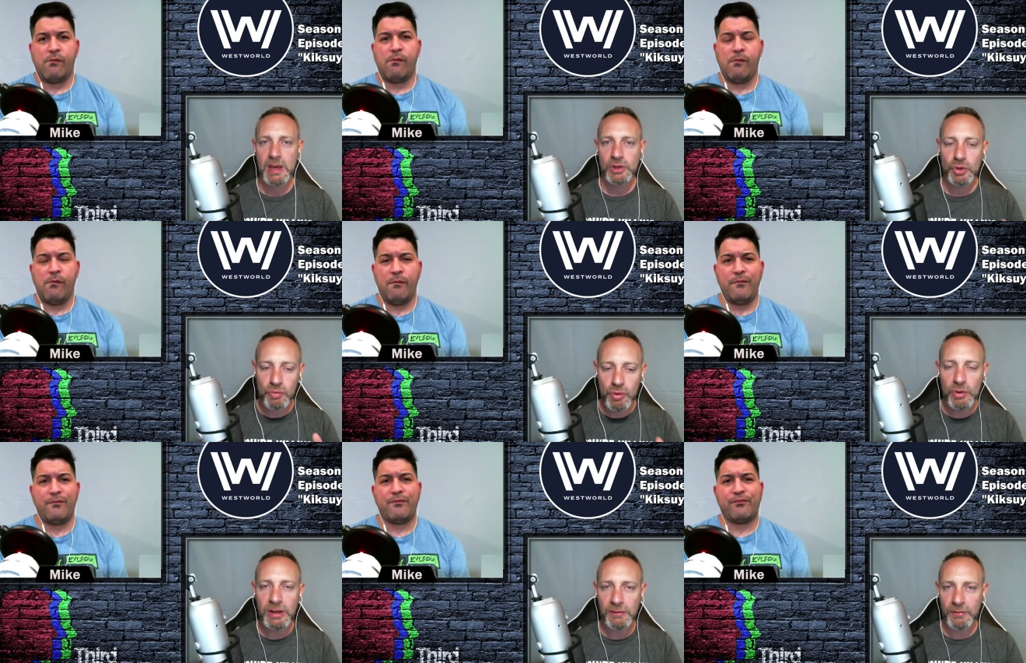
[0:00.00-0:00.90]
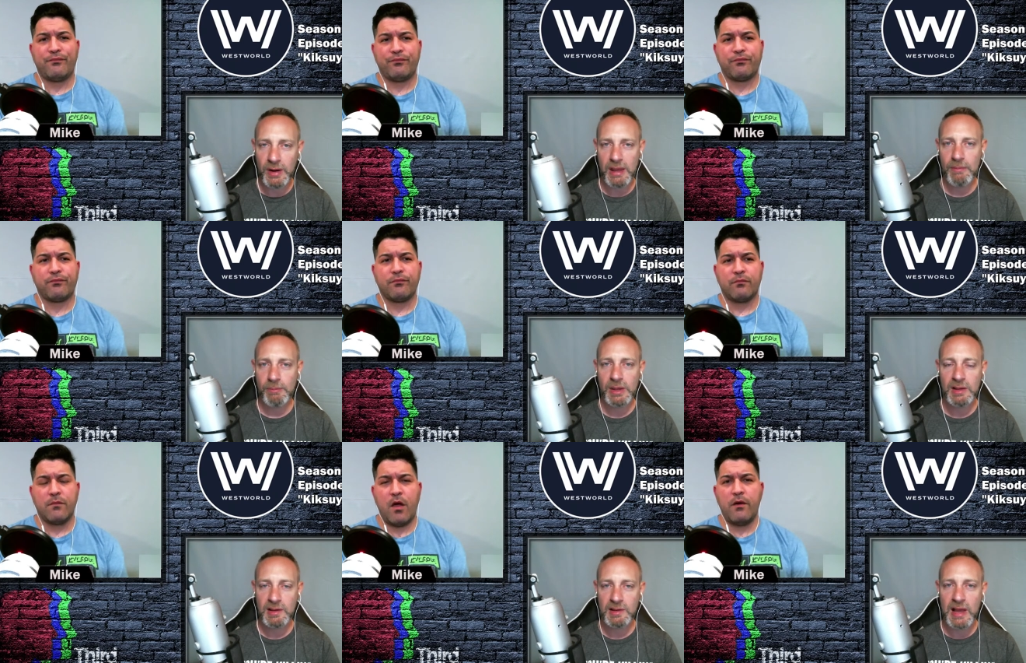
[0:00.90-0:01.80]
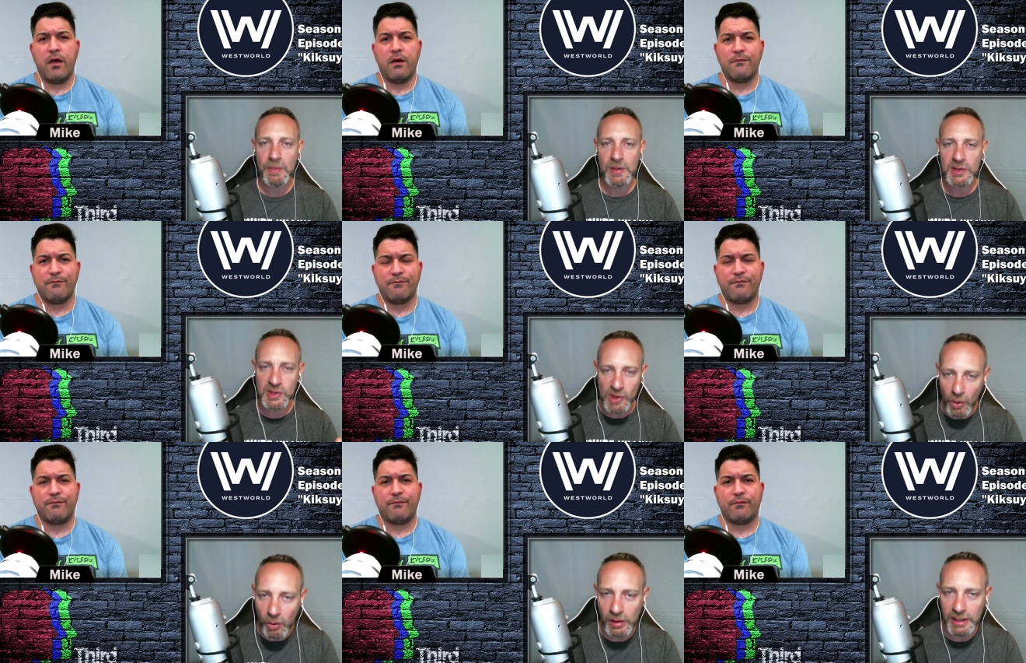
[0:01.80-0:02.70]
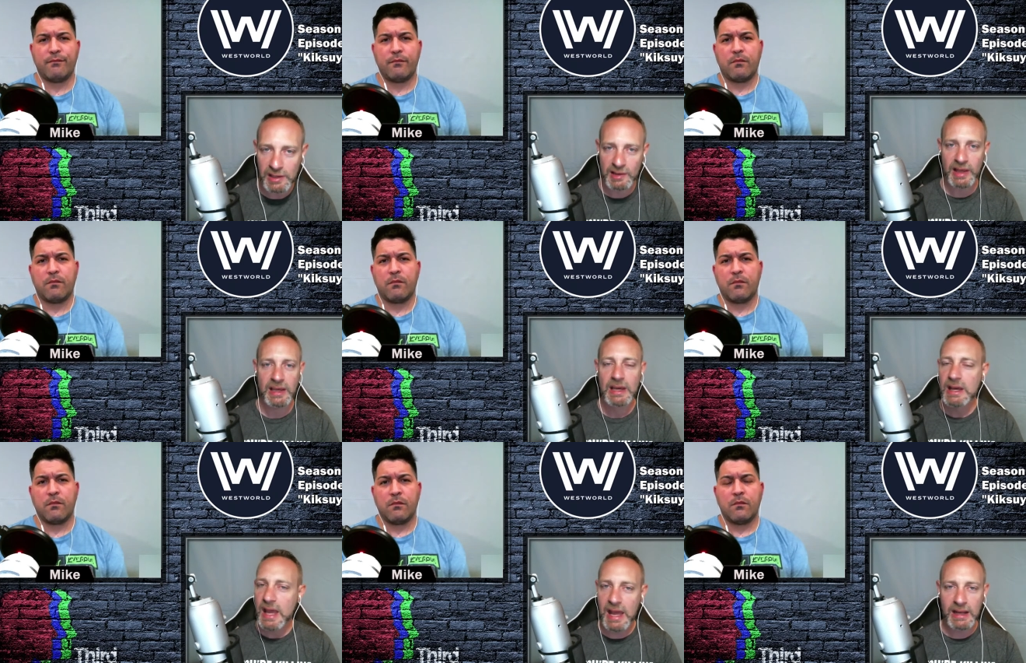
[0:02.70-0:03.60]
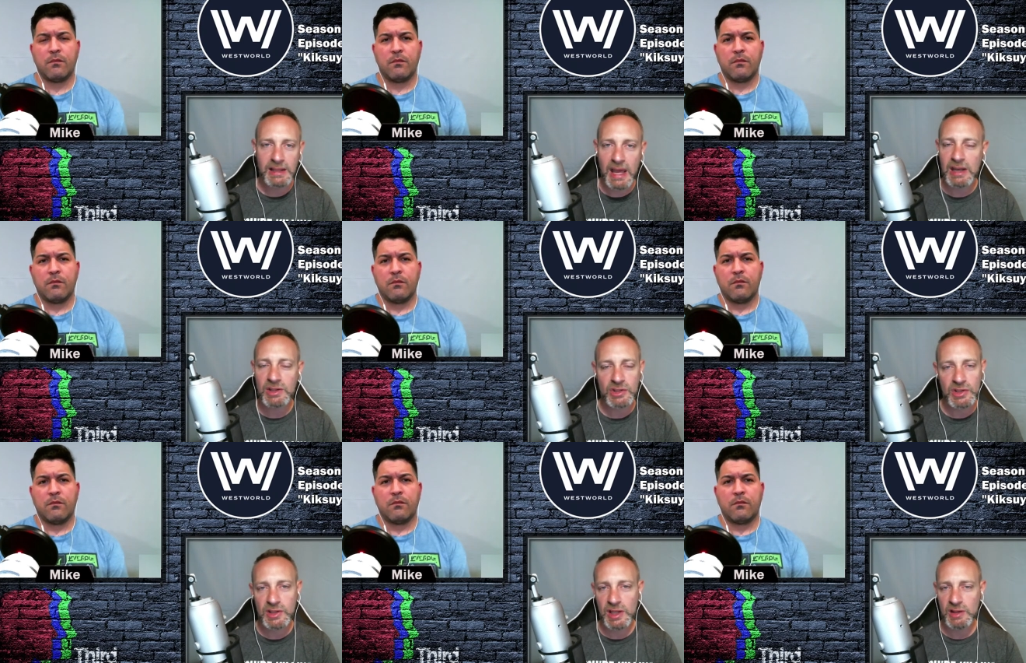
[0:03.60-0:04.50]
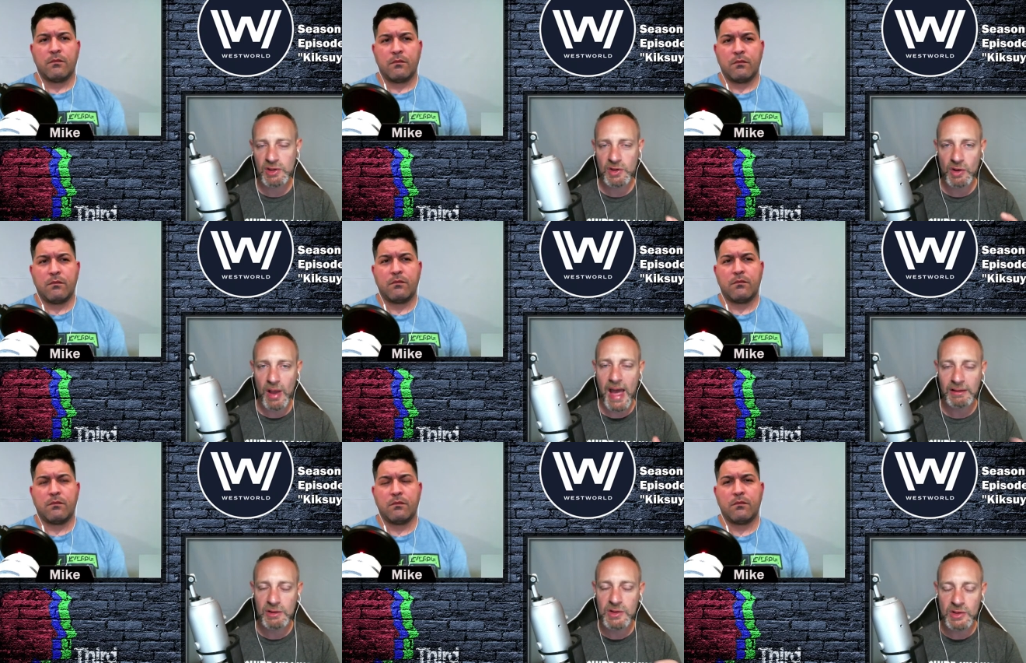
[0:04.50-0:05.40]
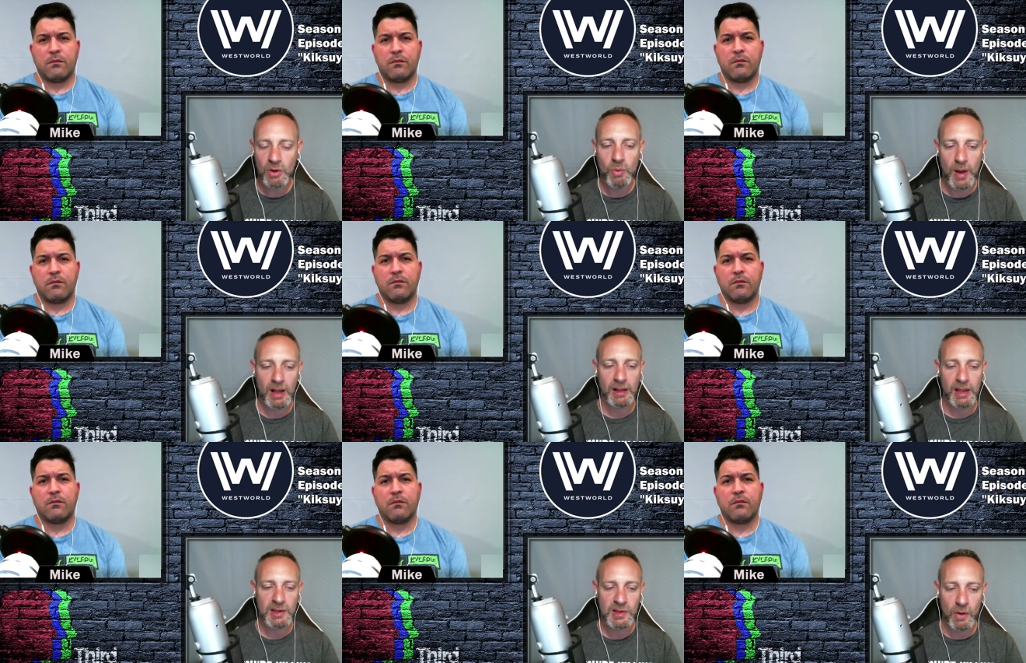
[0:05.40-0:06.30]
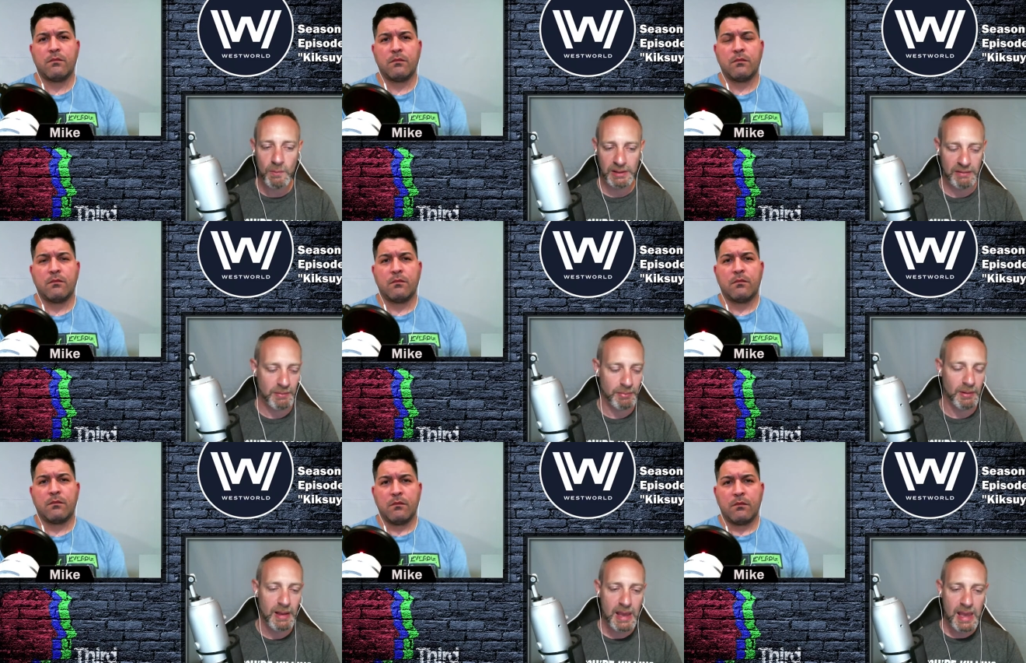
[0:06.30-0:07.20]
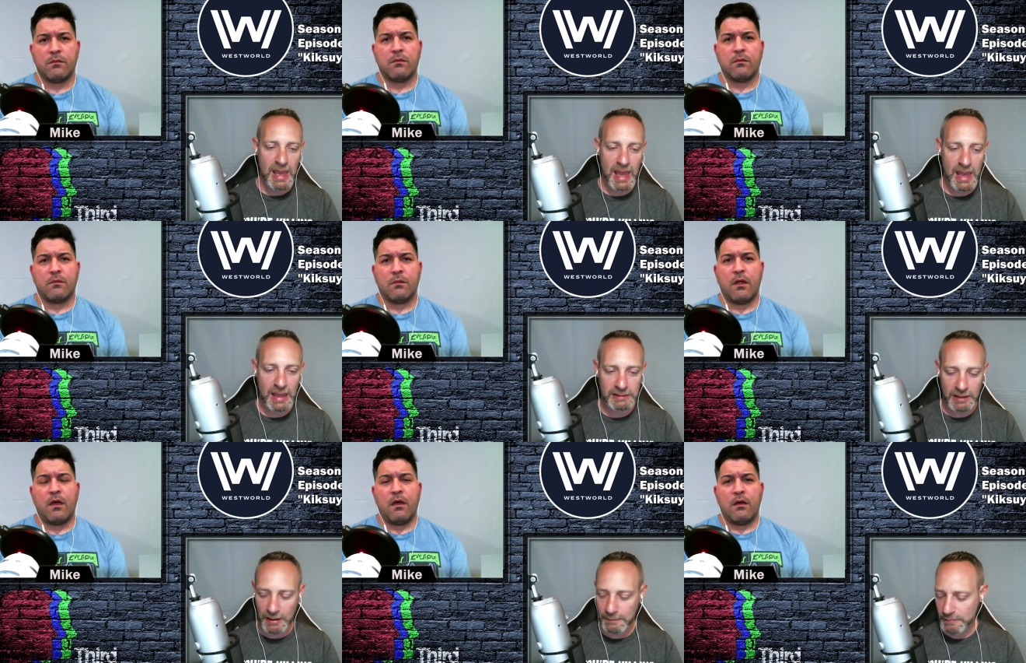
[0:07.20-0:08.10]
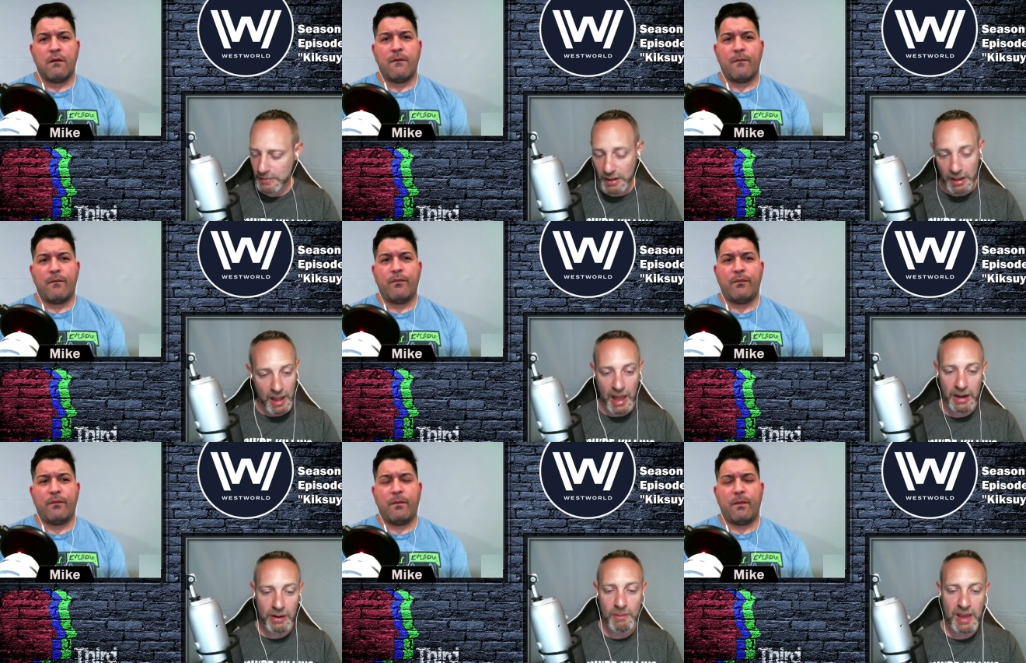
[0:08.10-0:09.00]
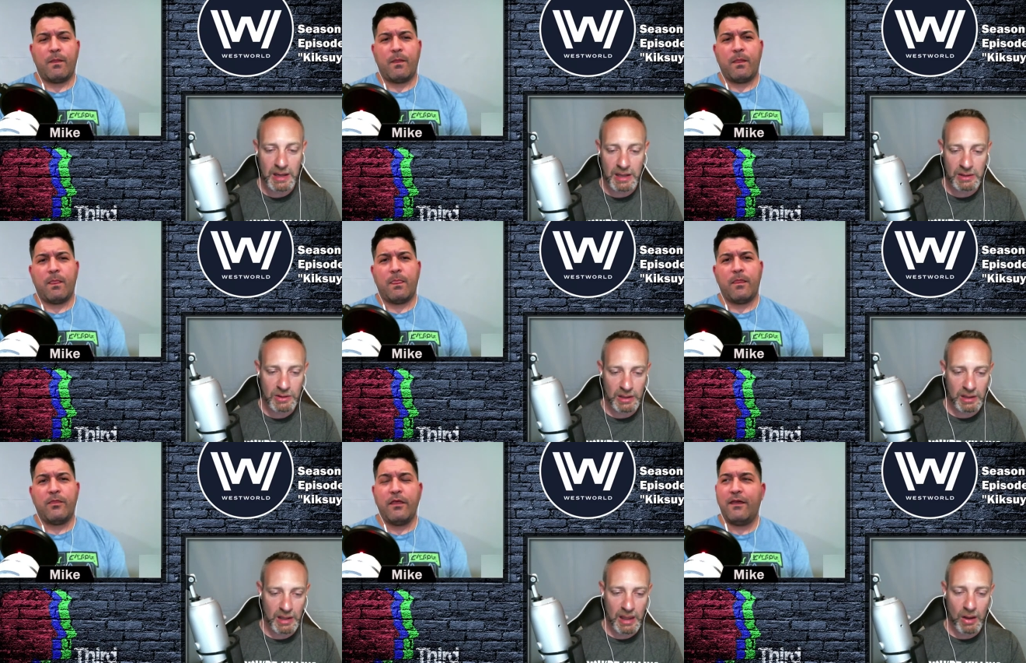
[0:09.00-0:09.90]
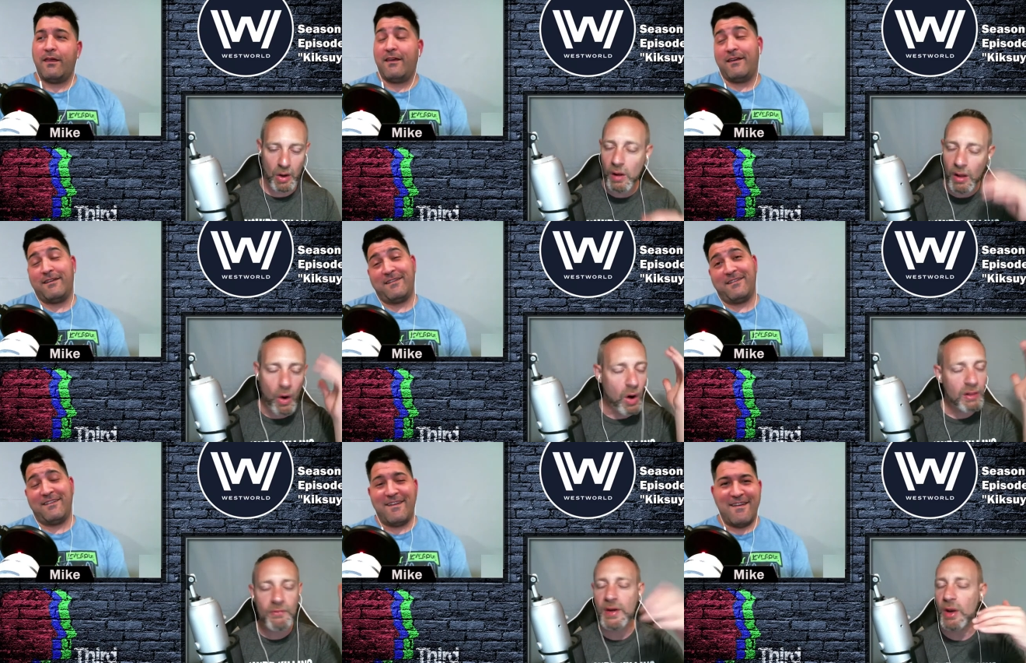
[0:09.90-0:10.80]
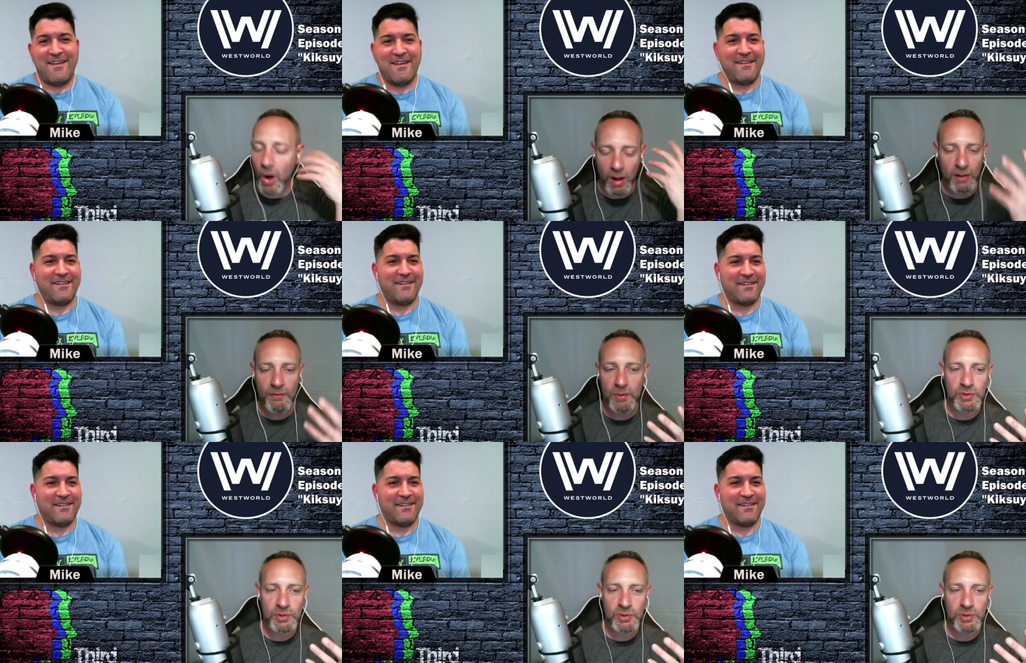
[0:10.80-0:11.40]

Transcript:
Speaker 1: you're mm-hmm. rooting for him because he's oh, got yeah. this soul and he's like and again it's just he's so acted so well it's so believable and um i don't know man all all of it all of it